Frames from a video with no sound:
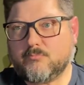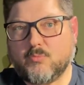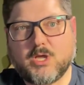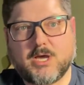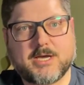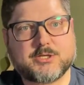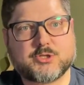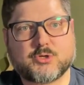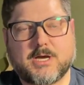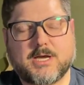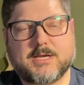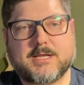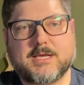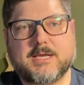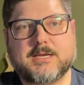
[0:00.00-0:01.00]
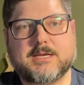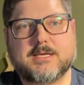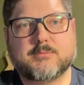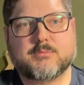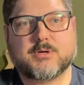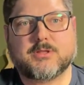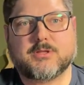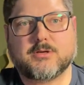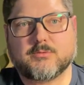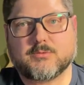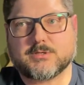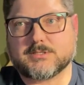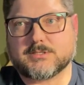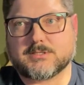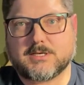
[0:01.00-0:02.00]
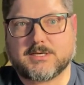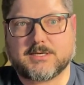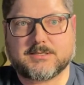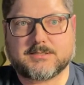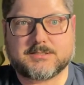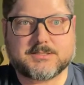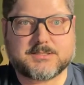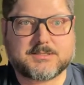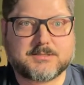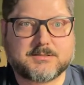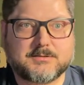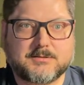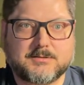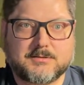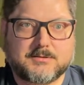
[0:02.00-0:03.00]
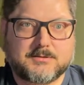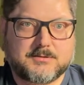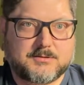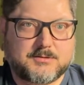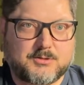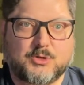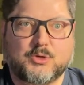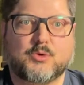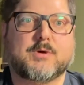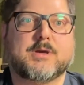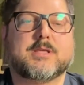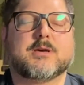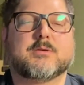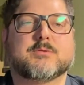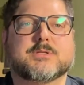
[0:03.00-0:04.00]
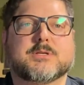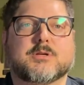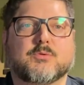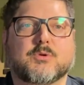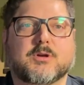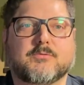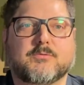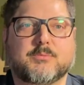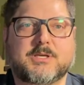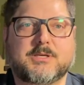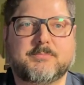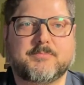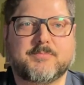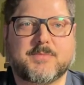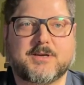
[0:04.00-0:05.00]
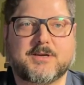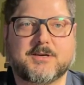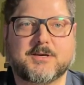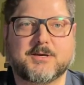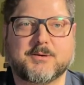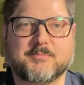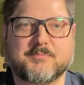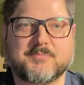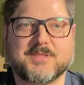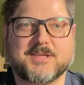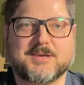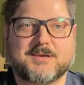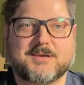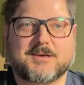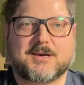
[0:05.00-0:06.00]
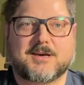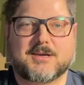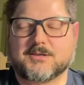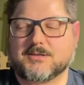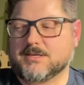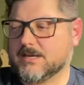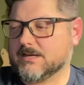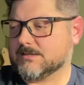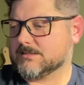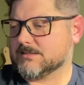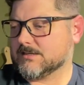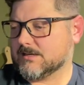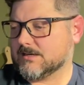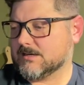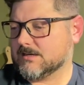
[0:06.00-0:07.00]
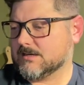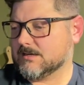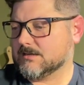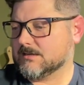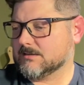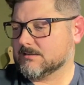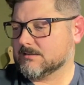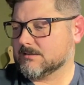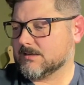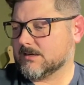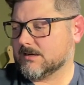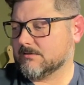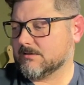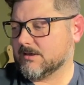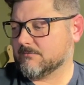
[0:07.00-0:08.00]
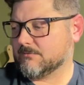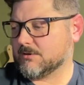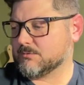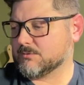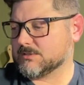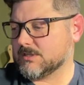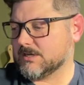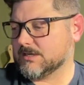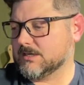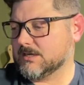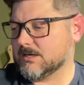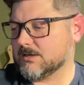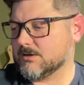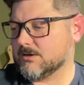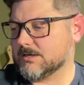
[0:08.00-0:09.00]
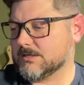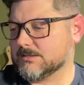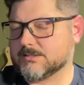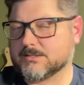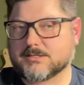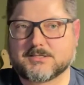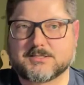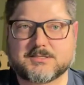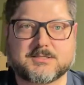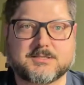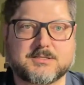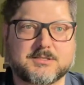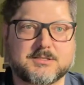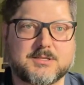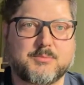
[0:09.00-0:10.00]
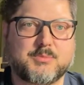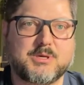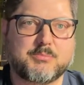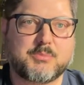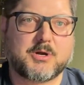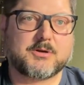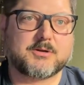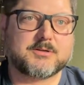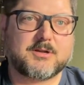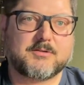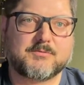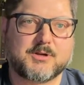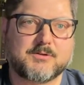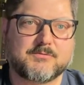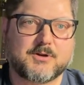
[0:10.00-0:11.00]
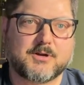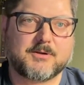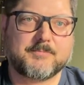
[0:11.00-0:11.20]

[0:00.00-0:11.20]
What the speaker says: I tried 80, but there was like just no way that was going to work for me. I could get kind of, if I was lucky, I got into this to the beat part, not very far.